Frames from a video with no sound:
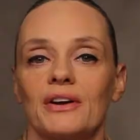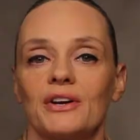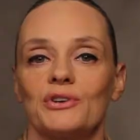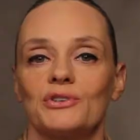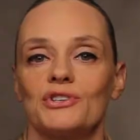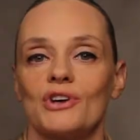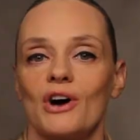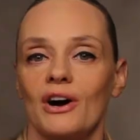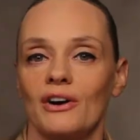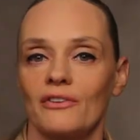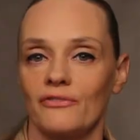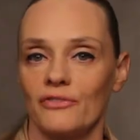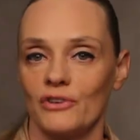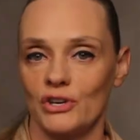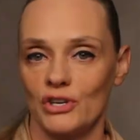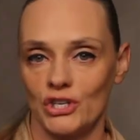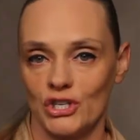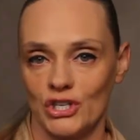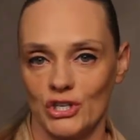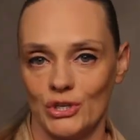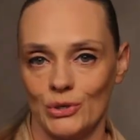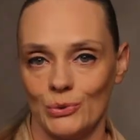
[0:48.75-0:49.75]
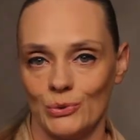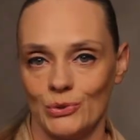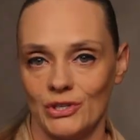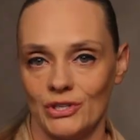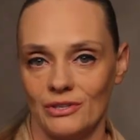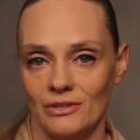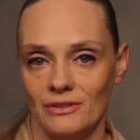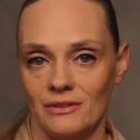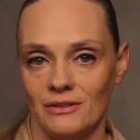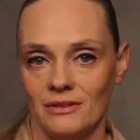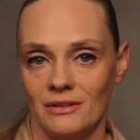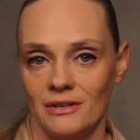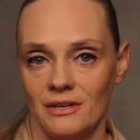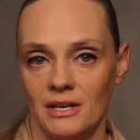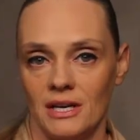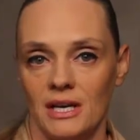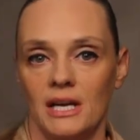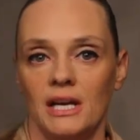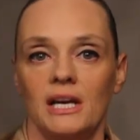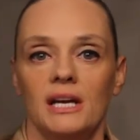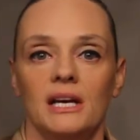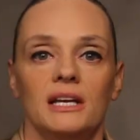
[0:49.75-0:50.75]
your dog for a shoot.
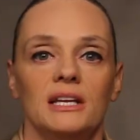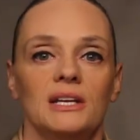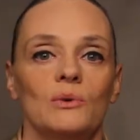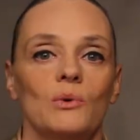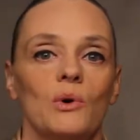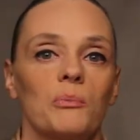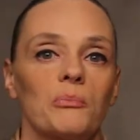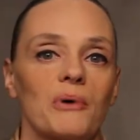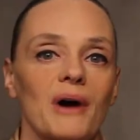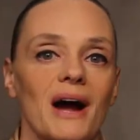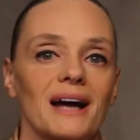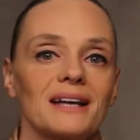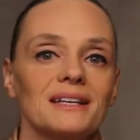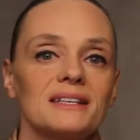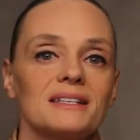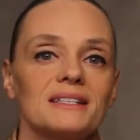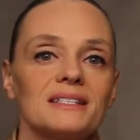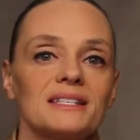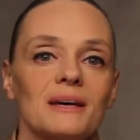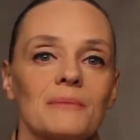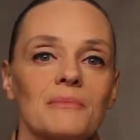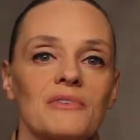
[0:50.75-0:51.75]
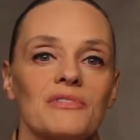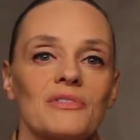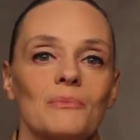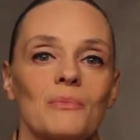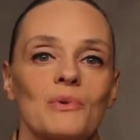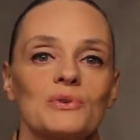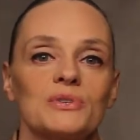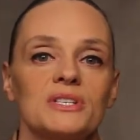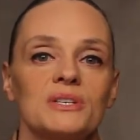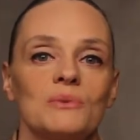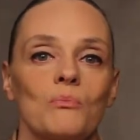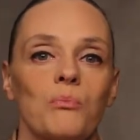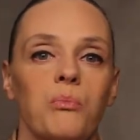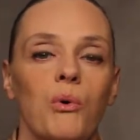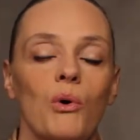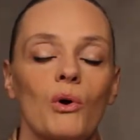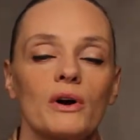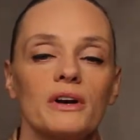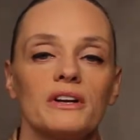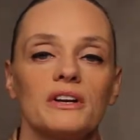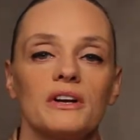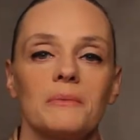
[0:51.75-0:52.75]
You will practice some of the most
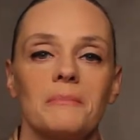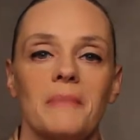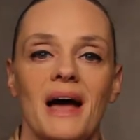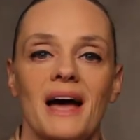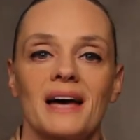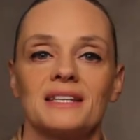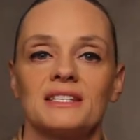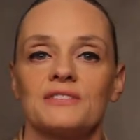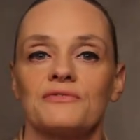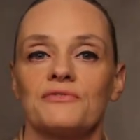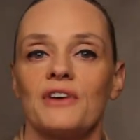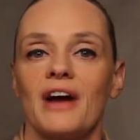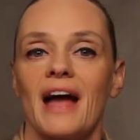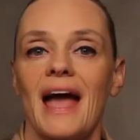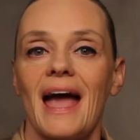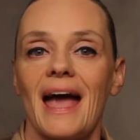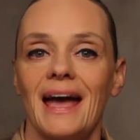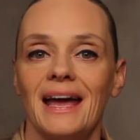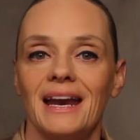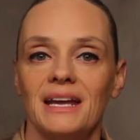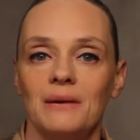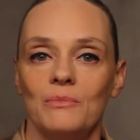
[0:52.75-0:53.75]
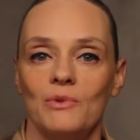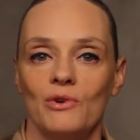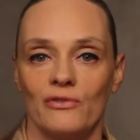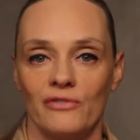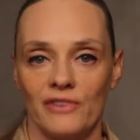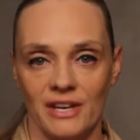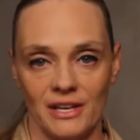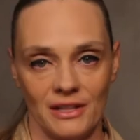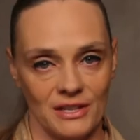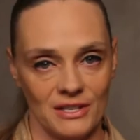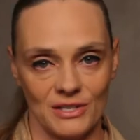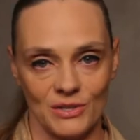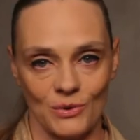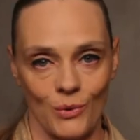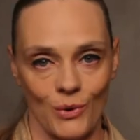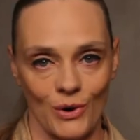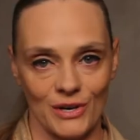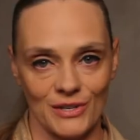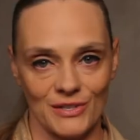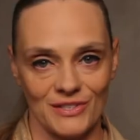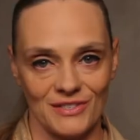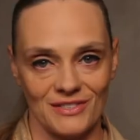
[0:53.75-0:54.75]
important commands for any movie in this
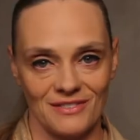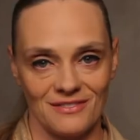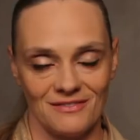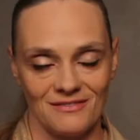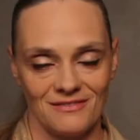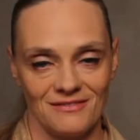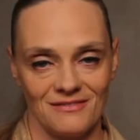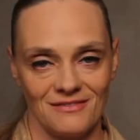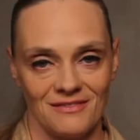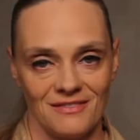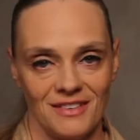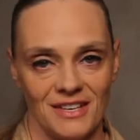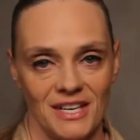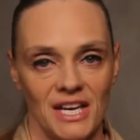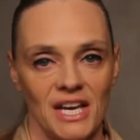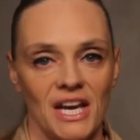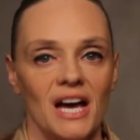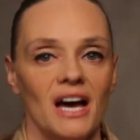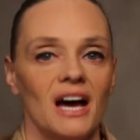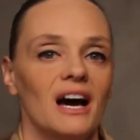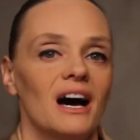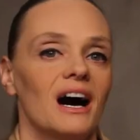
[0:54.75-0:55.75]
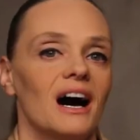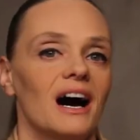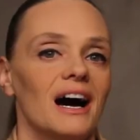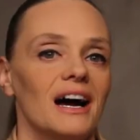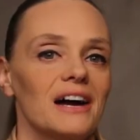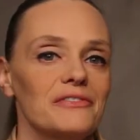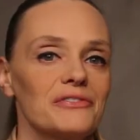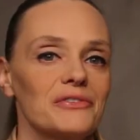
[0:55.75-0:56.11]
course. I've